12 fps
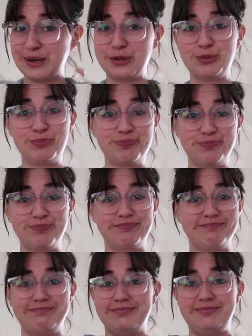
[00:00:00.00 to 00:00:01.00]
gown
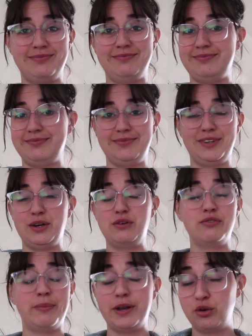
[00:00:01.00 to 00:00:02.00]

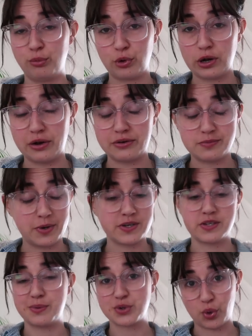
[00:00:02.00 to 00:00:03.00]
over my normal clothes
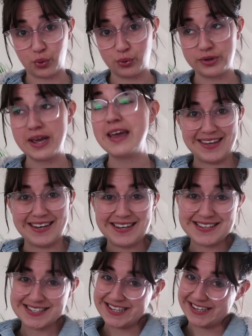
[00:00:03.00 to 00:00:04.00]
because I was cold.
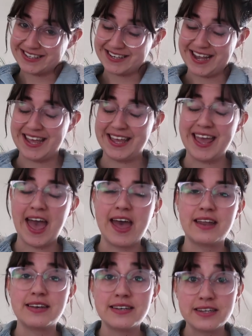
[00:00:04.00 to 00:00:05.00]
It is Saturday,
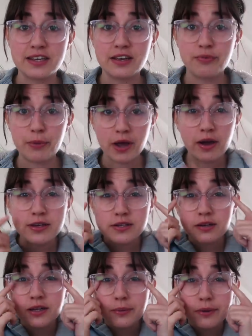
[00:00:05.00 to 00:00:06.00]
and if my eyes
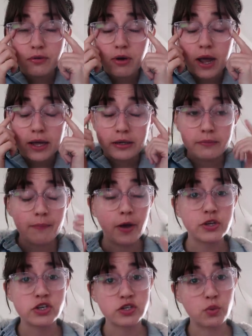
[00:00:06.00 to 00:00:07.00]
are a little bit red,
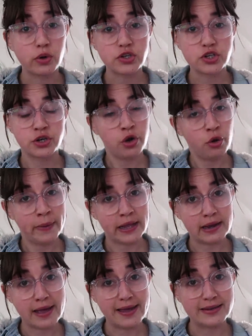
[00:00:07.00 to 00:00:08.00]
I just watched
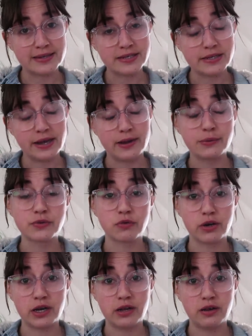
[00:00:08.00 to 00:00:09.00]
Nomadland, and it was
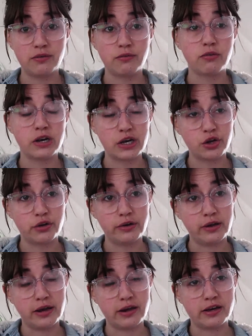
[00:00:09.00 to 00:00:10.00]
really, really
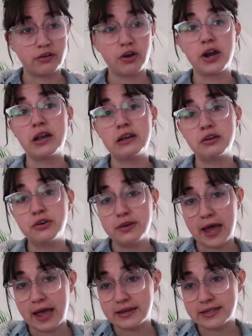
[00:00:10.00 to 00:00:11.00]
good, and I cried a little,
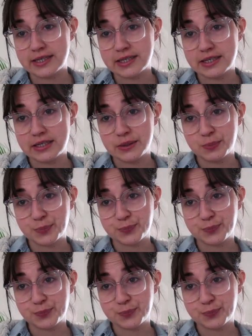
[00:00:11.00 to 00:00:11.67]
and